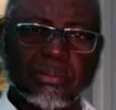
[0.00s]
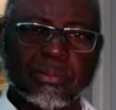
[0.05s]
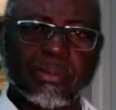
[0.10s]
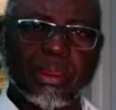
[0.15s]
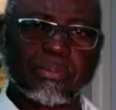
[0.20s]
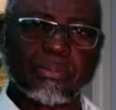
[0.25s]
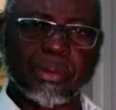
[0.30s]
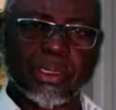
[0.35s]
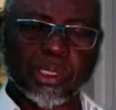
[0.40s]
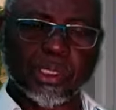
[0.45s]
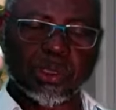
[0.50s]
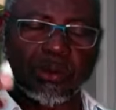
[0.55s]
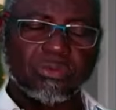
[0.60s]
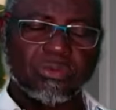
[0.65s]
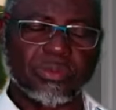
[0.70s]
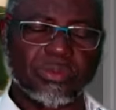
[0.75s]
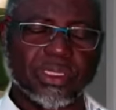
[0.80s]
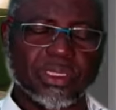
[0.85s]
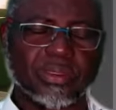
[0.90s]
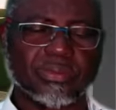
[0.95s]
remembrance of
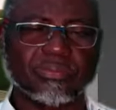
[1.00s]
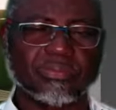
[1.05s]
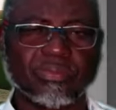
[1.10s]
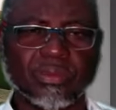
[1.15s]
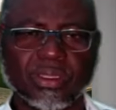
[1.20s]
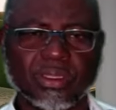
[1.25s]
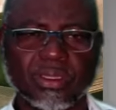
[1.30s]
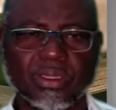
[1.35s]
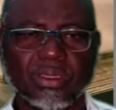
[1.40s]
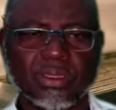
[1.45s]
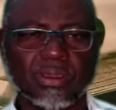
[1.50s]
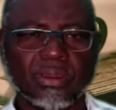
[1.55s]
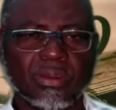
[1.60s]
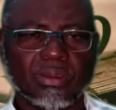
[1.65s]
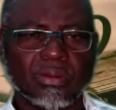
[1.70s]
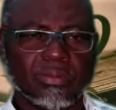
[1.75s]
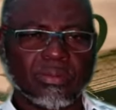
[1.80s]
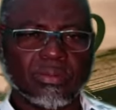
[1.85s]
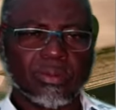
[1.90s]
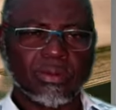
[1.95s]
me.
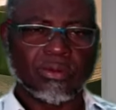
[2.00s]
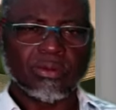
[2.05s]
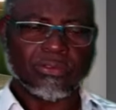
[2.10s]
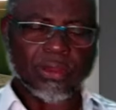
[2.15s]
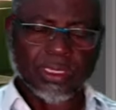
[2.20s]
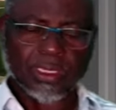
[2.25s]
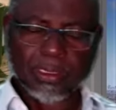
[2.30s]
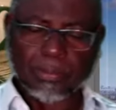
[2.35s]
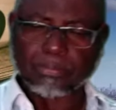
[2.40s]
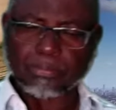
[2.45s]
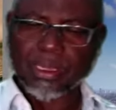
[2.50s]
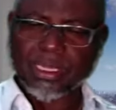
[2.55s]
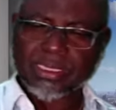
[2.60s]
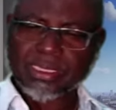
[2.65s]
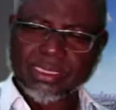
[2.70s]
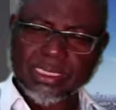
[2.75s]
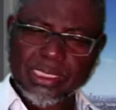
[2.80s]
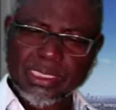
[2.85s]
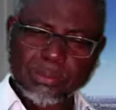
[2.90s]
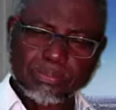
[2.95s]
Father,
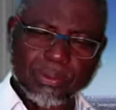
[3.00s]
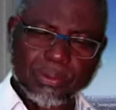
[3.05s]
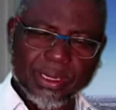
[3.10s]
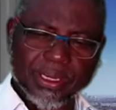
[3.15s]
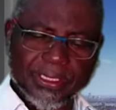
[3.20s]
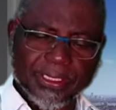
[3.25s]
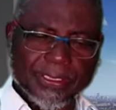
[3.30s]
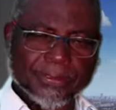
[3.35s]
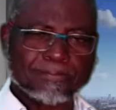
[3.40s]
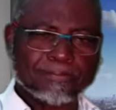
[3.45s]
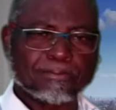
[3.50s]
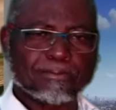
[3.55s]
bless this bread,